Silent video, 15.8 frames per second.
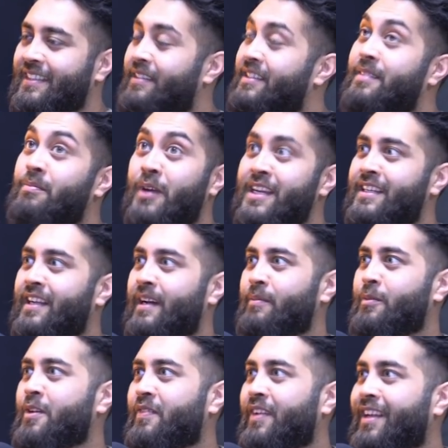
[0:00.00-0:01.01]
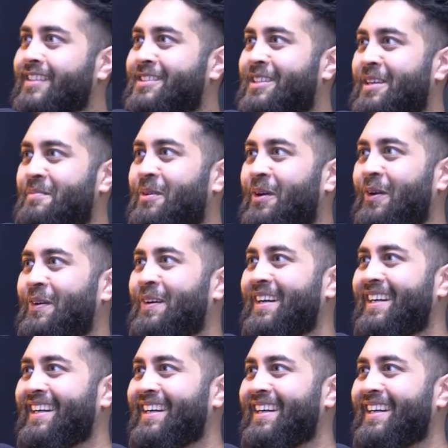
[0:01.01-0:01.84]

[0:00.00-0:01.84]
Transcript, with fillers: The break time, not even lunchtime, bro.